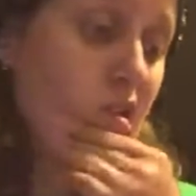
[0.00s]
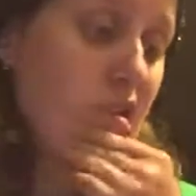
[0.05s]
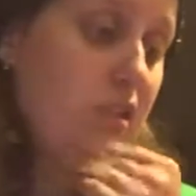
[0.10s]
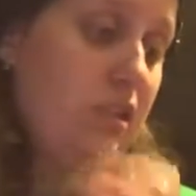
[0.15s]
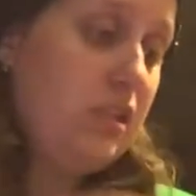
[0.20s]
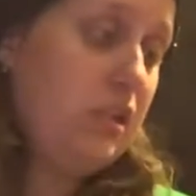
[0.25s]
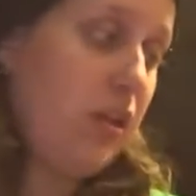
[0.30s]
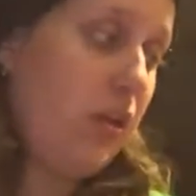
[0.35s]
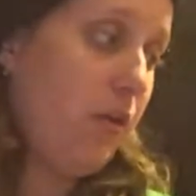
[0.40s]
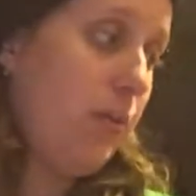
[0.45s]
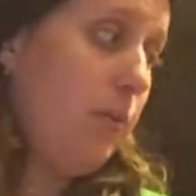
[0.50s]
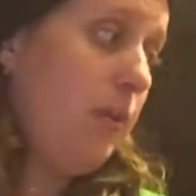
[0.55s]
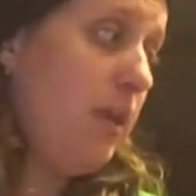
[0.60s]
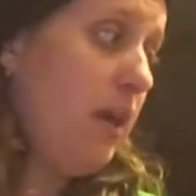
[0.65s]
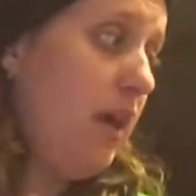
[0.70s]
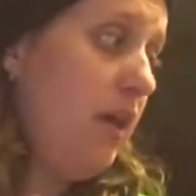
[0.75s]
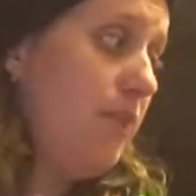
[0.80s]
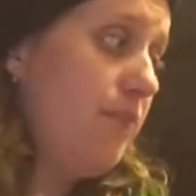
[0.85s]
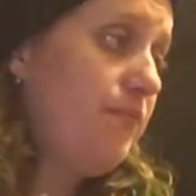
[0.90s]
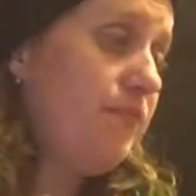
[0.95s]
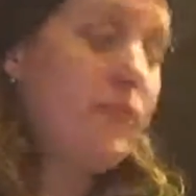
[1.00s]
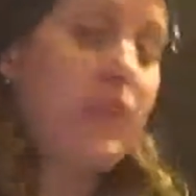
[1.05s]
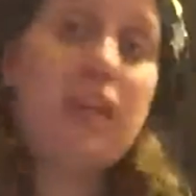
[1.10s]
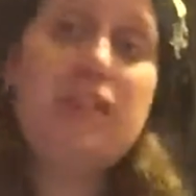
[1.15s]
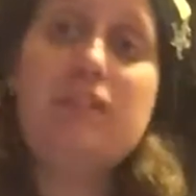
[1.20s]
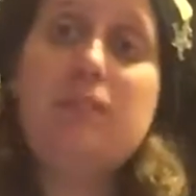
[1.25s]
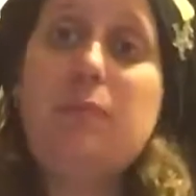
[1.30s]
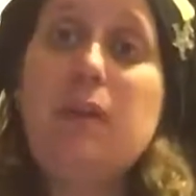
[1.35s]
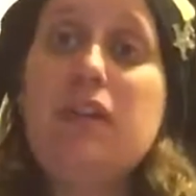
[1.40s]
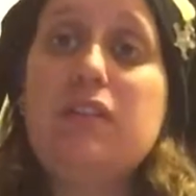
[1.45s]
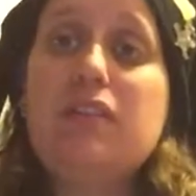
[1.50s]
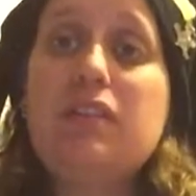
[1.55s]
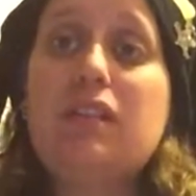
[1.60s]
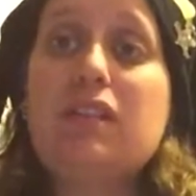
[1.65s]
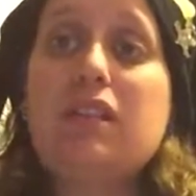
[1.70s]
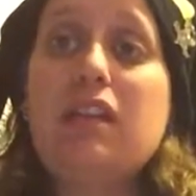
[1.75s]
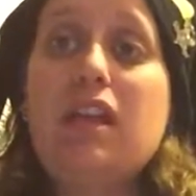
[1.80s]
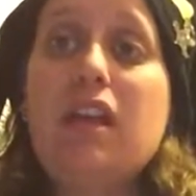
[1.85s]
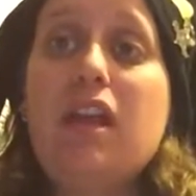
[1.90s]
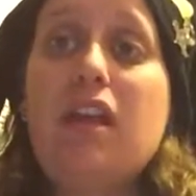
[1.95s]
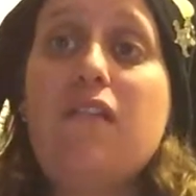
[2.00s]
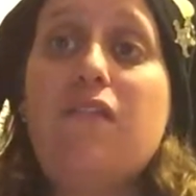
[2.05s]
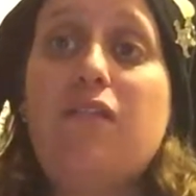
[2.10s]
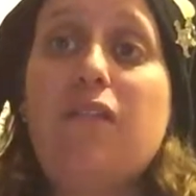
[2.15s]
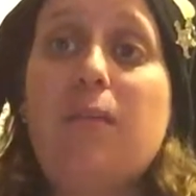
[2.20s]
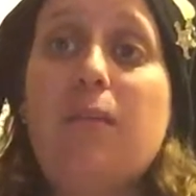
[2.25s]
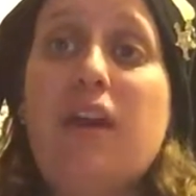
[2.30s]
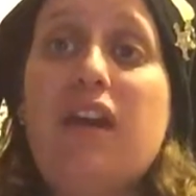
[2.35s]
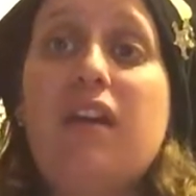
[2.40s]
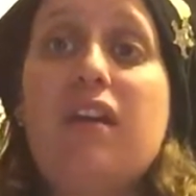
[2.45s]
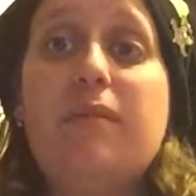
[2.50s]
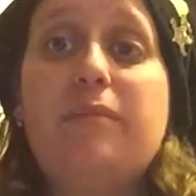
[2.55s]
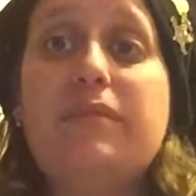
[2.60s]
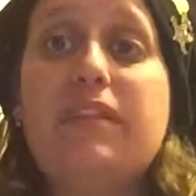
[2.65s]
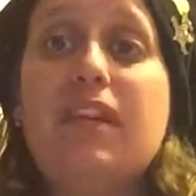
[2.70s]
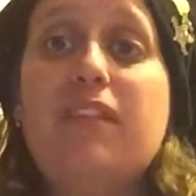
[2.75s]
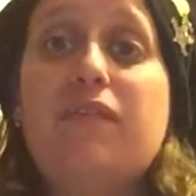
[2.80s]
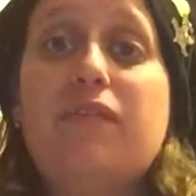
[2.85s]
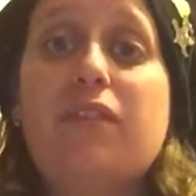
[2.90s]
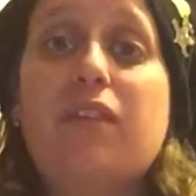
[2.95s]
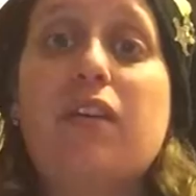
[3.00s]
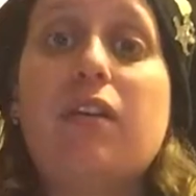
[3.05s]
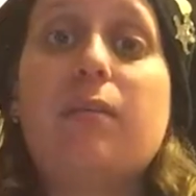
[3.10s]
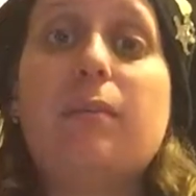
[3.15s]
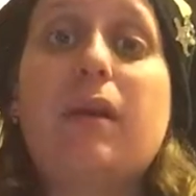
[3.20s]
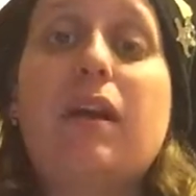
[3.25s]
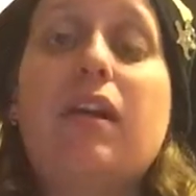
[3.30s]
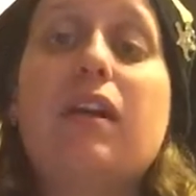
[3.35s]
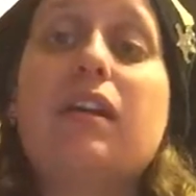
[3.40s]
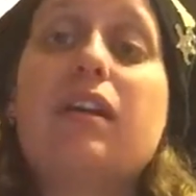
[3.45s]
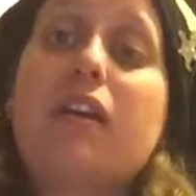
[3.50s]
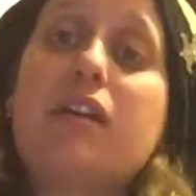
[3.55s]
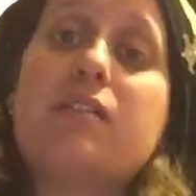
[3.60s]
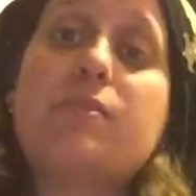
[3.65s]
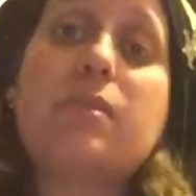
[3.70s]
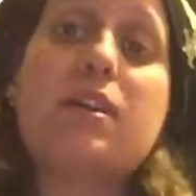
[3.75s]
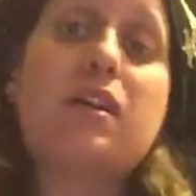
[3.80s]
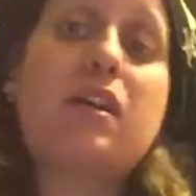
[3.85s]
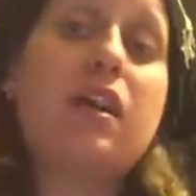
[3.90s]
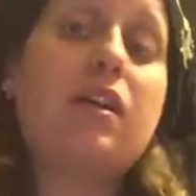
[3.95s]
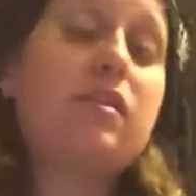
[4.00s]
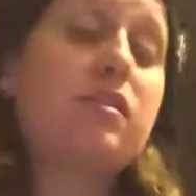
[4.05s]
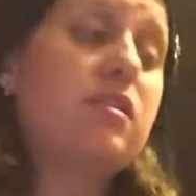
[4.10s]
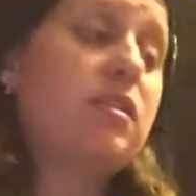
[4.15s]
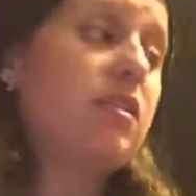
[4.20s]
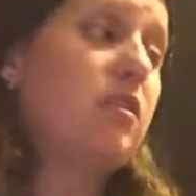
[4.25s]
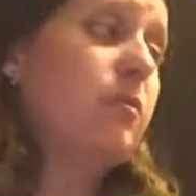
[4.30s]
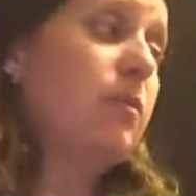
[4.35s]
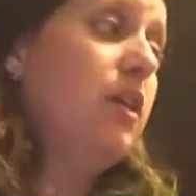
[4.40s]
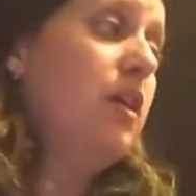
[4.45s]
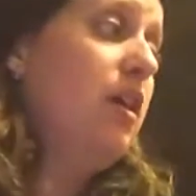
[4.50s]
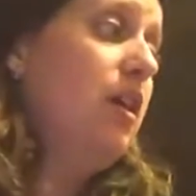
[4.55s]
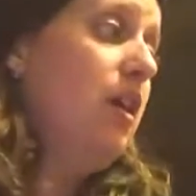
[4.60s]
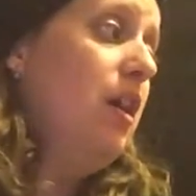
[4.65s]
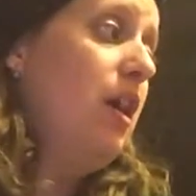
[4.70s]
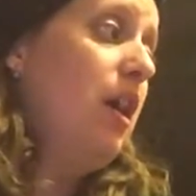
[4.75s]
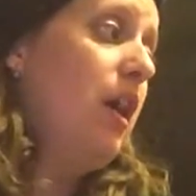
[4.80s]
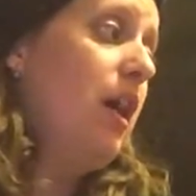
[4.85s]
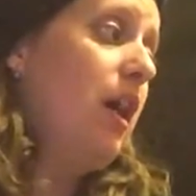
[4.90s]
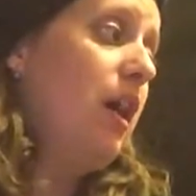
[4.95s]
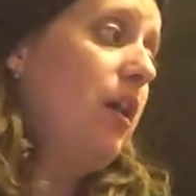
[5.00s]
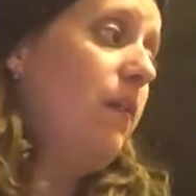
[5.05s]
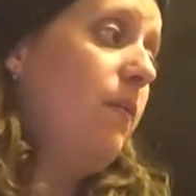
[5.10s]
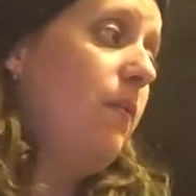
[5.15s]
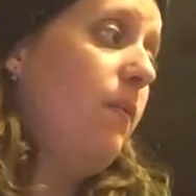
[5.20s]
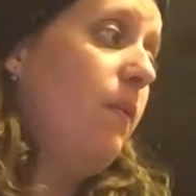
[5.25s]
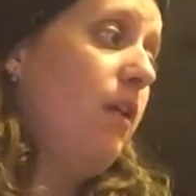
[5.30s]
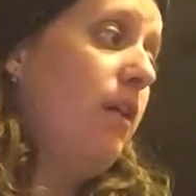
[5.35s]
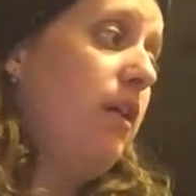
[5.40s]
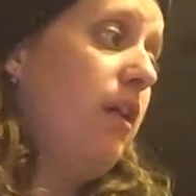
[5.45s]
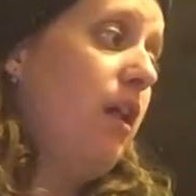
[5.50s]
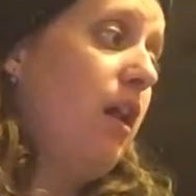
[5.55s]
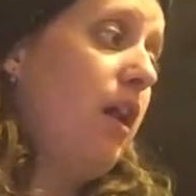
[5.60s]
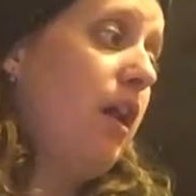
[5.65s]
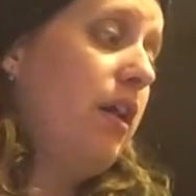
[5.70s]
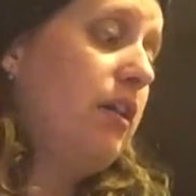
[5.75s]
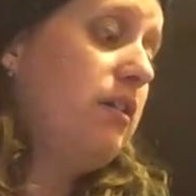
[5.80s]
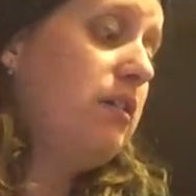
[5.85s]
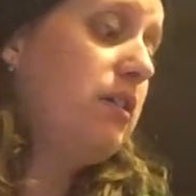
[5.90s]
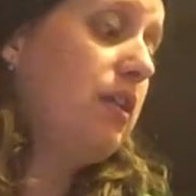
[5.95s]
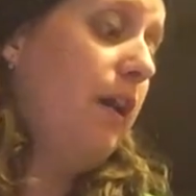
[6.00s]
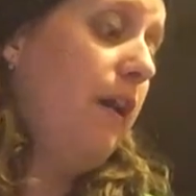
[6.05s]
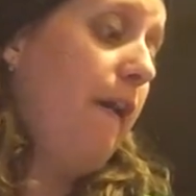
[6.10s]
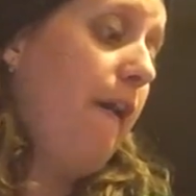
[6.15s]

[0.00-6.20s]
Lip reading: So, but yeah, that's basically it for my update for my cosplay costume and whatnot.